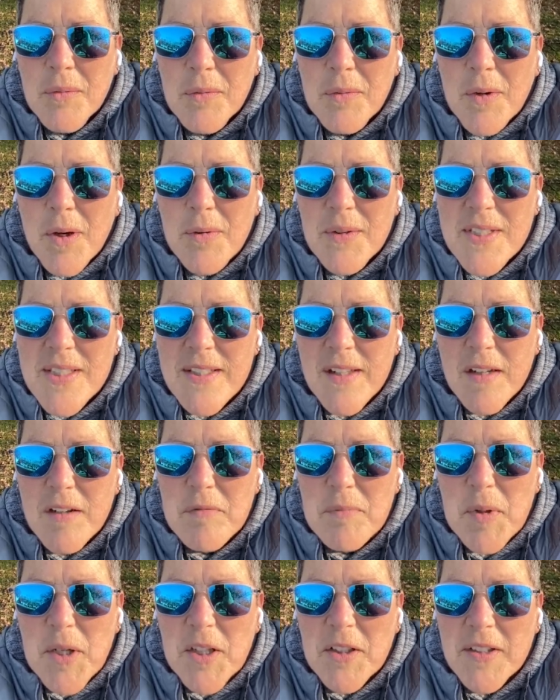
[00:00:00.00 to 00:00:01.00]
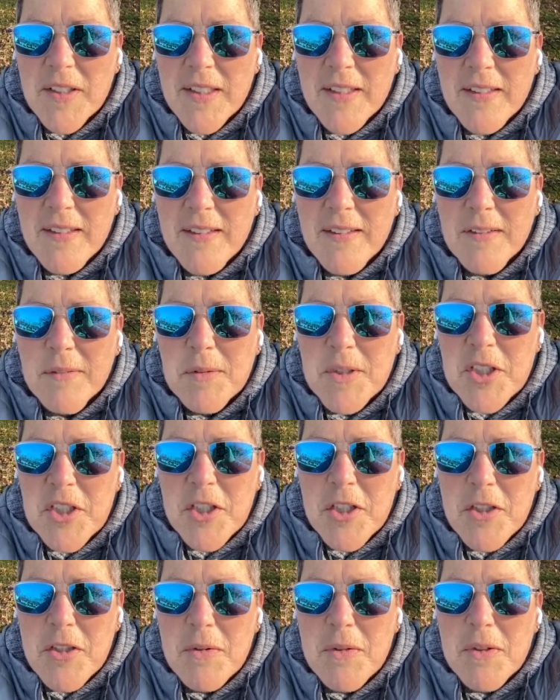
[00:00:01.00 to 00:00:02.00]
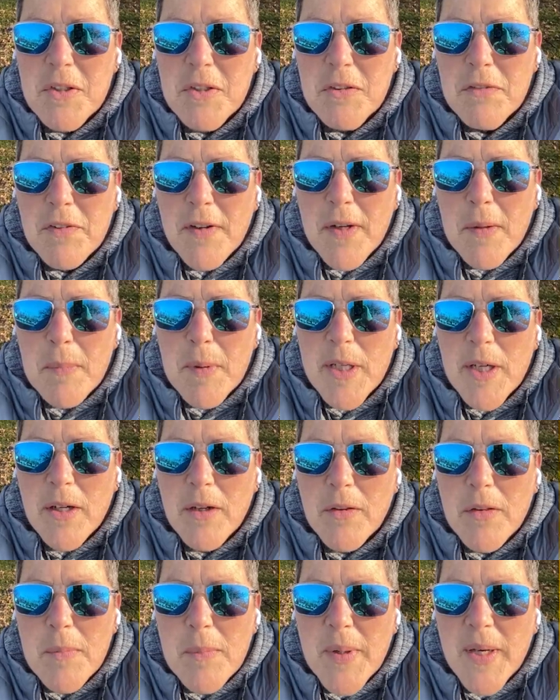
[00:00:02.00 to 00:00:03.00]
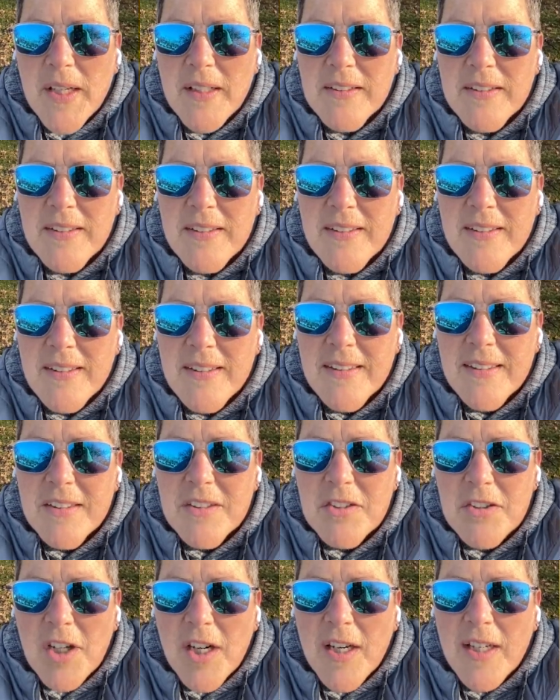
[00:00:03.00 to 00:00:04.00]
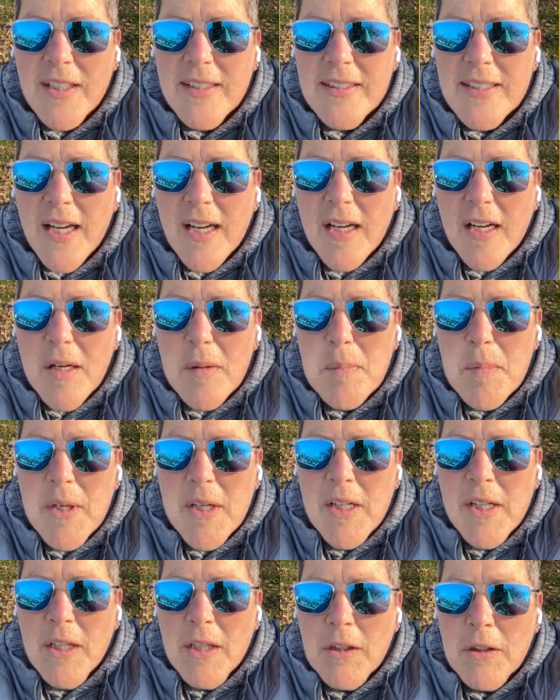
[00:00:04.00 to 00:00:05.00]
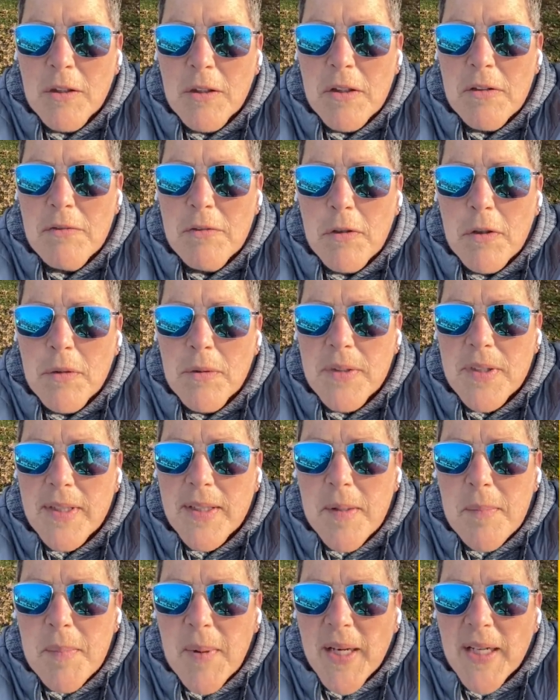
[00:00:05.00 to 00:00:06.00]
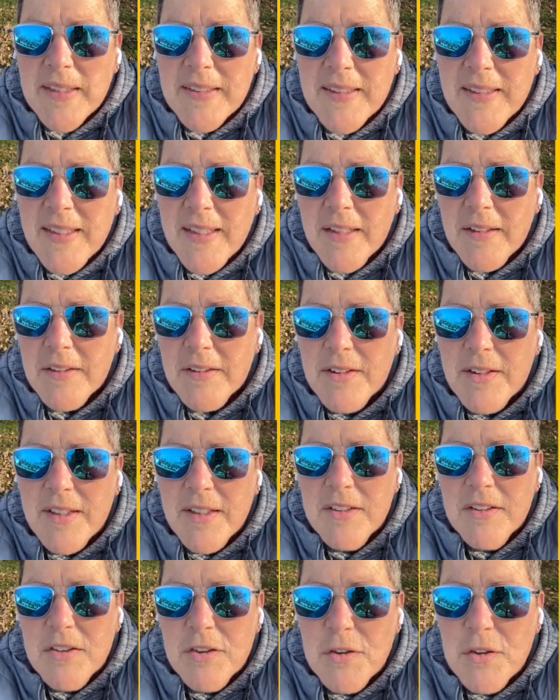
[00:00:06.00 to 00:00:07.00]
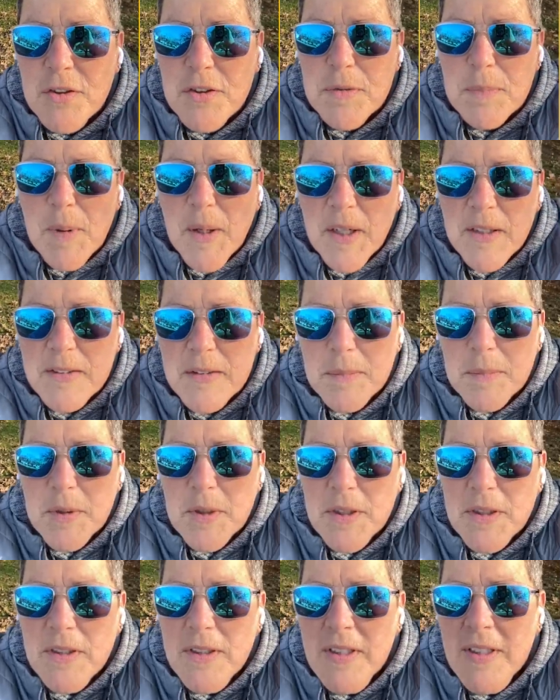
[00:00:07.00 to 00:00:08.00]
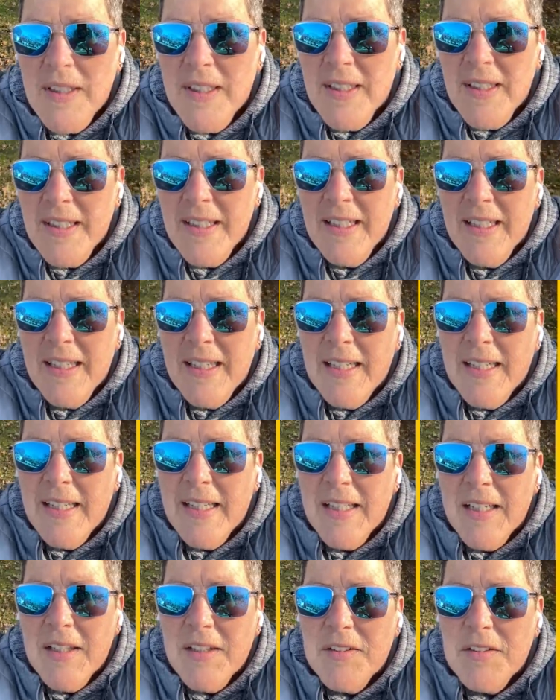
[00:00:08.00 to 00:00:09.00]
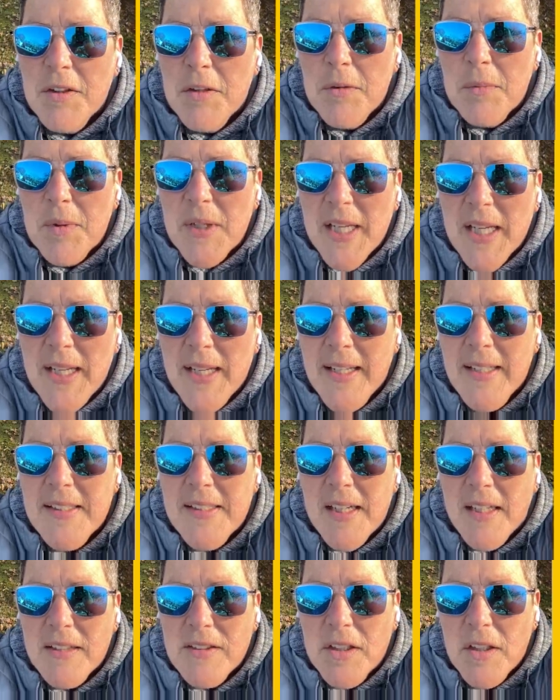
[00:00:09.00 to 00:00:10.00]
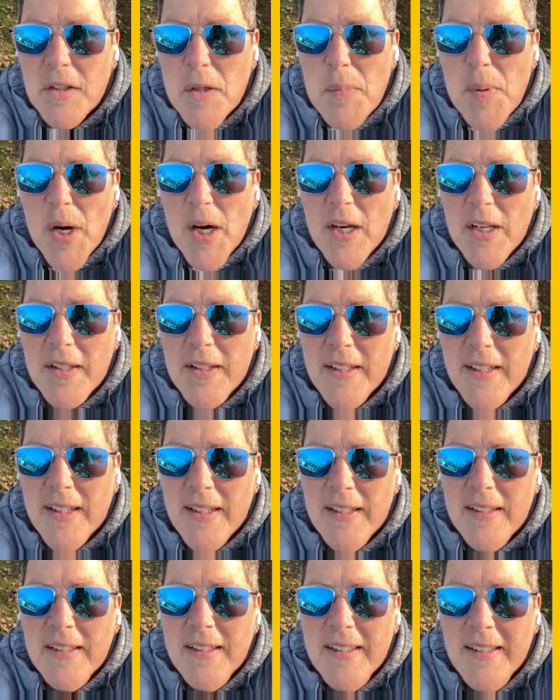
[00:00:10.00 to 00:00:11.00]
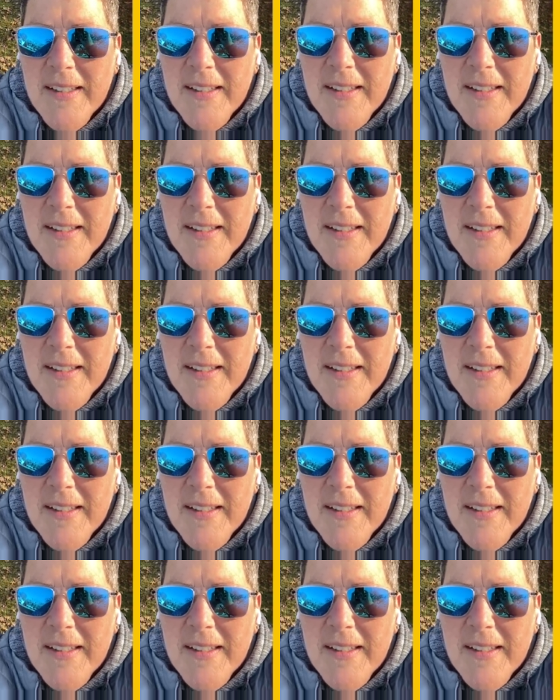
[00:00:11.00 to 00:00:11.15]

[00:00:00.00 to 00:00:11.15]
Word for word: Rowan Softball here, wishing you and your family all the best in this trying time. Looking forward to get back together as soon as possible so that we can get ducks on the pond again.